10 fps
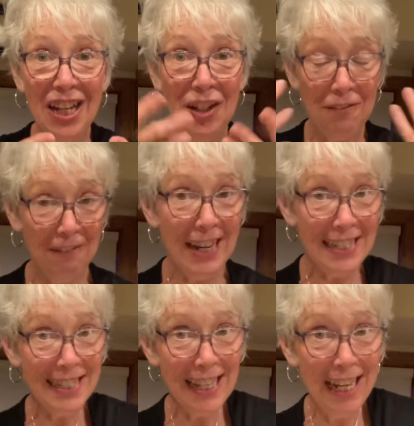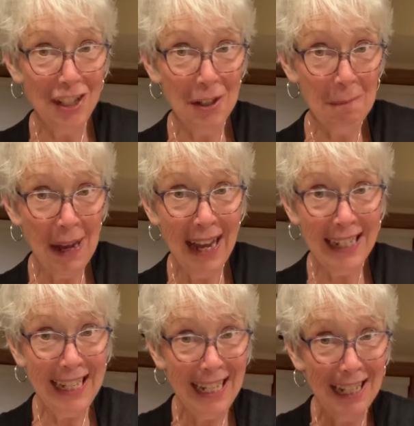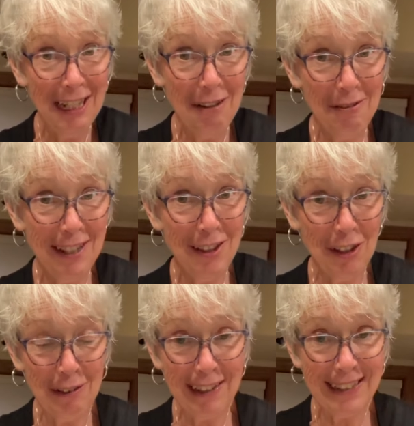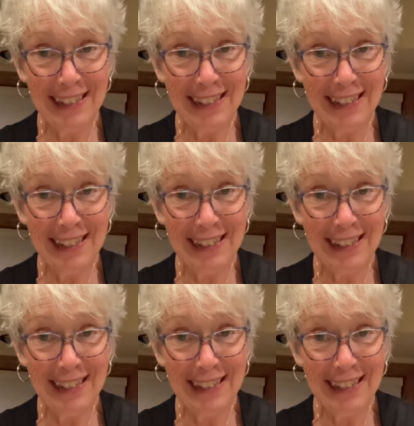your face and your body with Norwex.